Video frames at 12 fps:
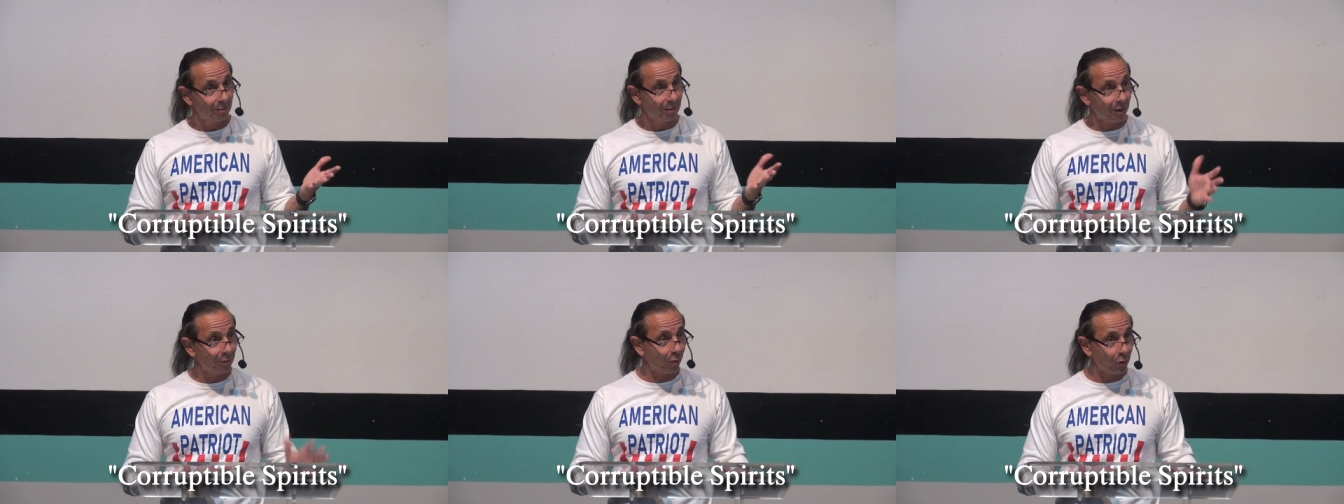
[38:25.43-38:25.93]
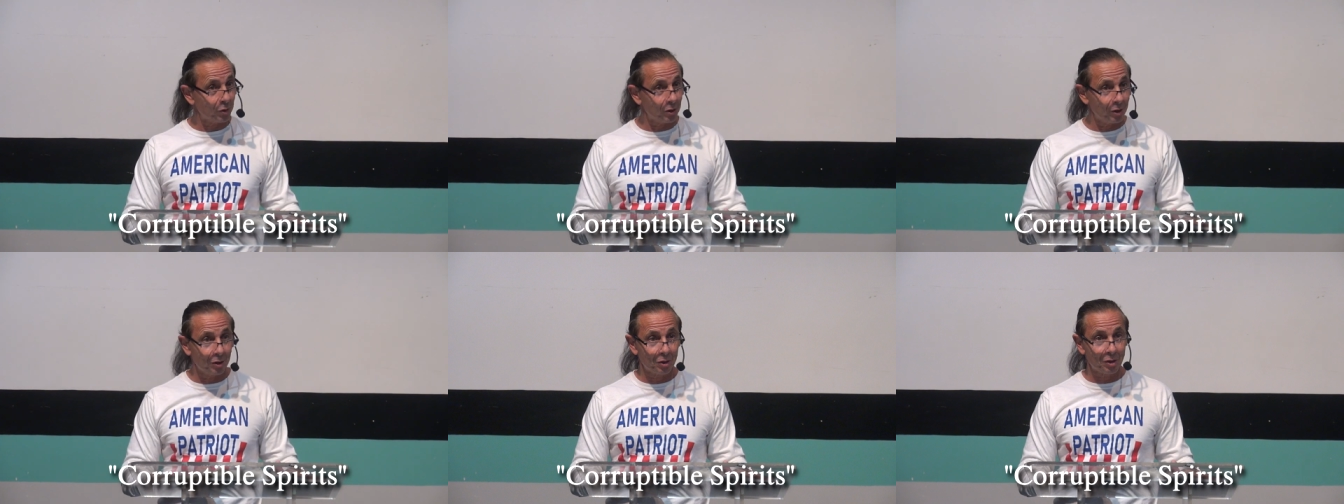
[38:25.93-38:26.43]

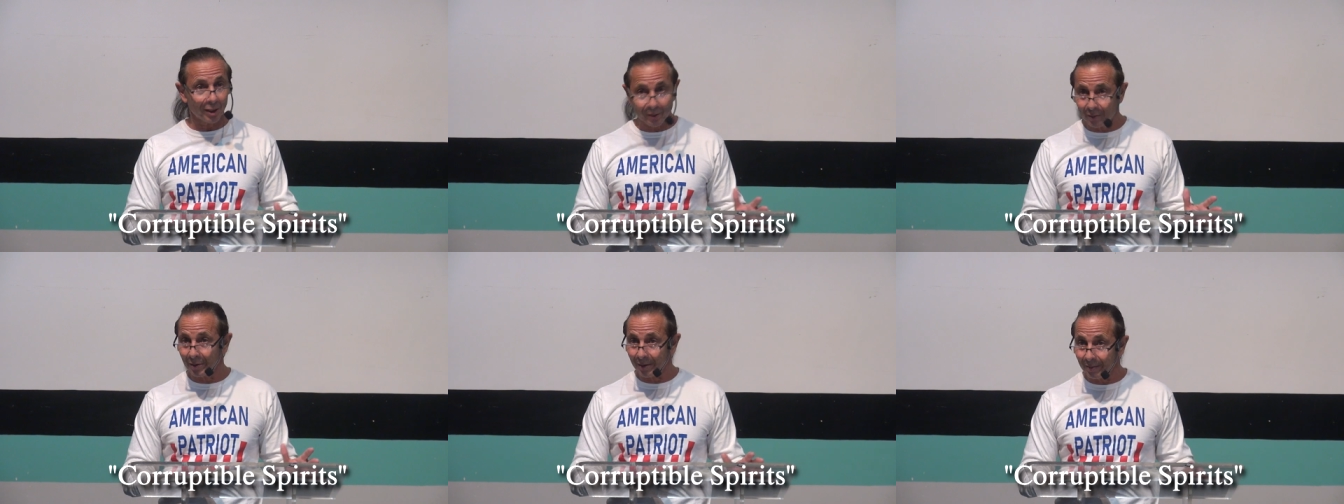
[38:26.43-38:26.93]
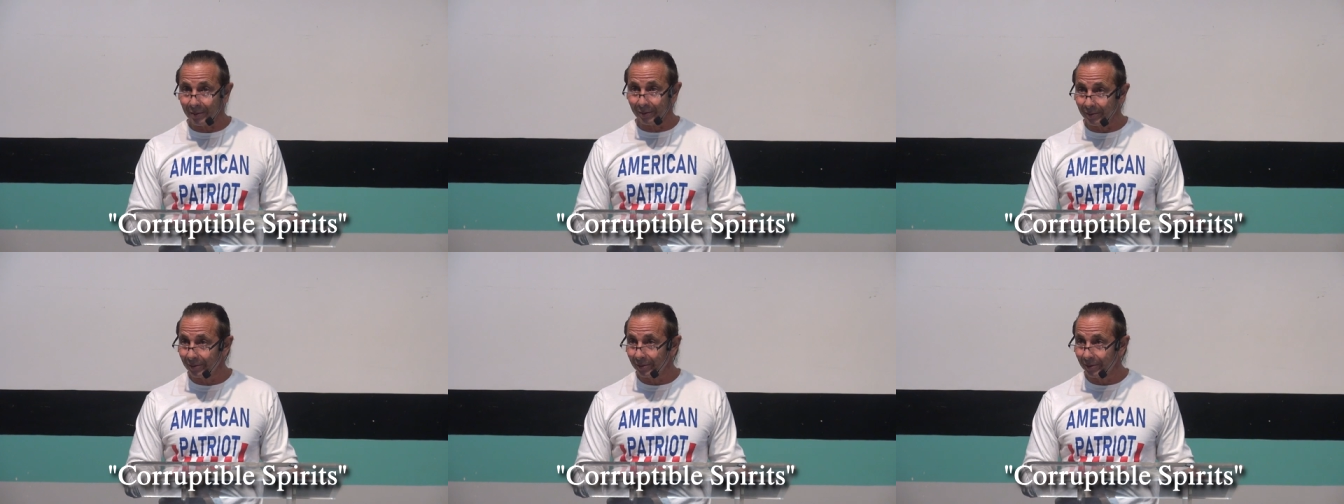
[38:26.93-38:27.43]
Unfortunately, you sleep with them and
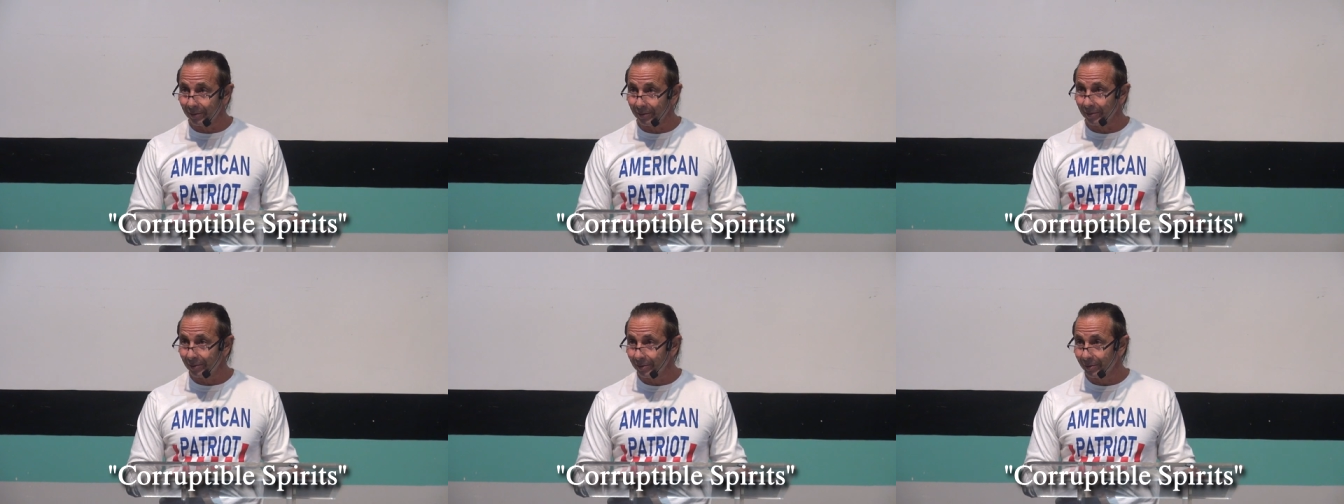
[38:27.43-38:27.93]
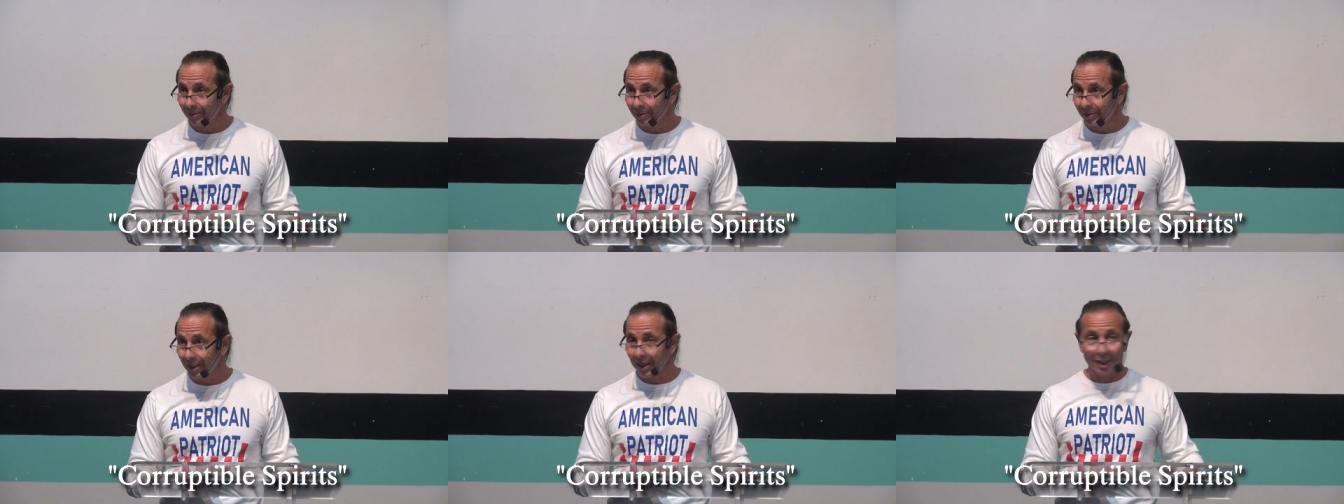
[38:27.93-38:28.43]

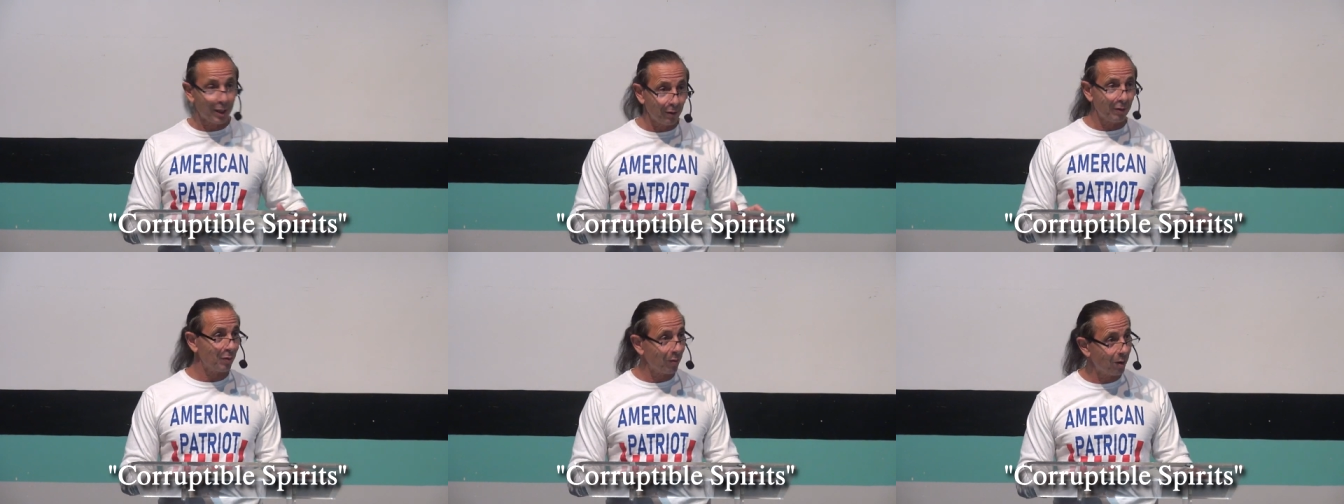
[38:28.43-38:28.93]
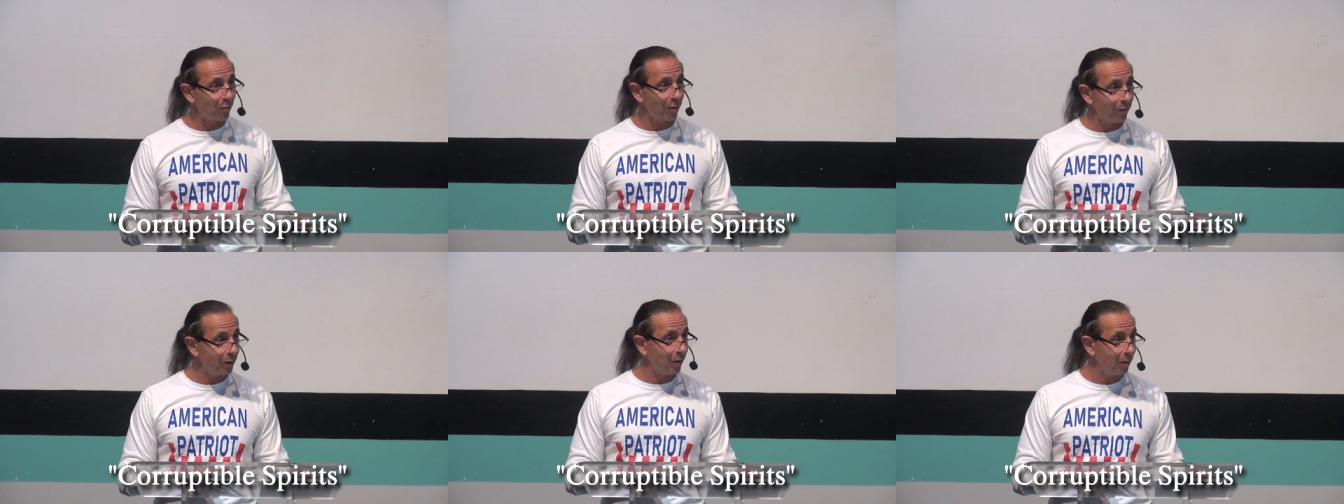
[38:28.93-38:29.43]
got to carry it around
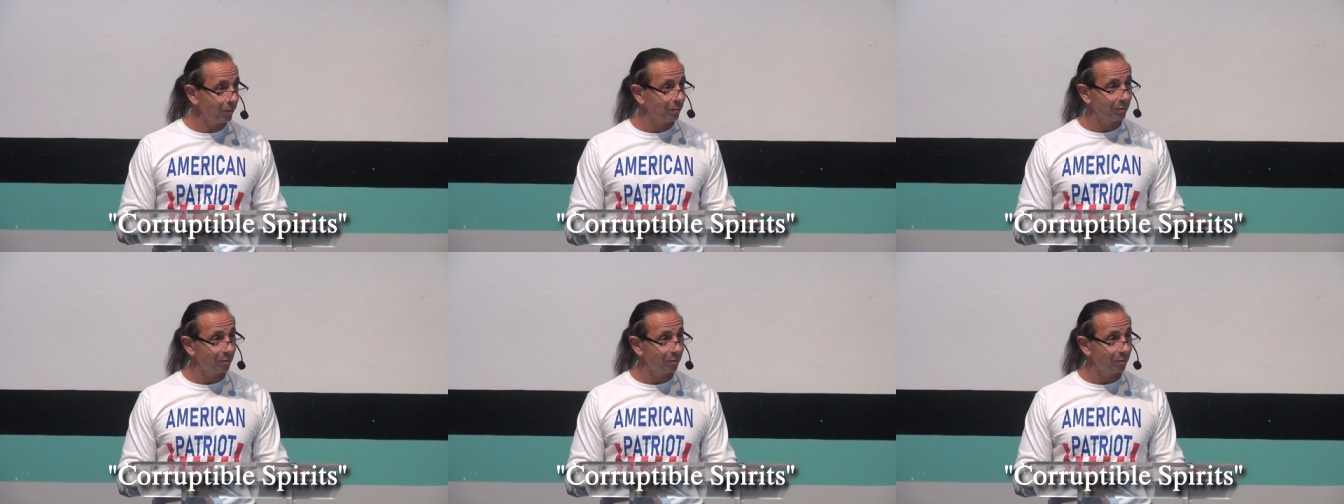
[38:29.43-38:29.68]
wherever you go.